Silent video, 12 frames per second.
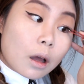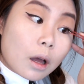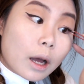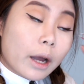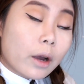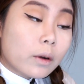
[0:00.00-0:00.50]

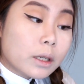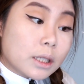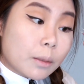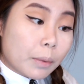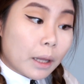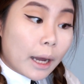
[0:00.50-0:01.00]
I always
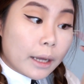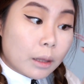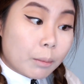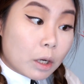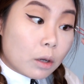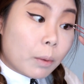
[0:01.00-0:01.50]
apply the
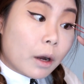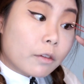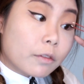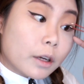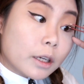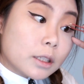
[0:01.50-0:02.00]
middle part
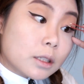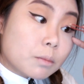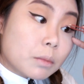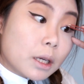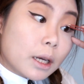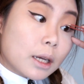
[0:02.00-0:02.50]
first
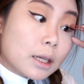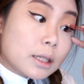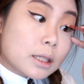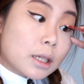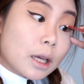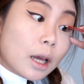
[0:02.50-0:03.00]

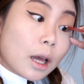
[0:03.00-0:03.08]
because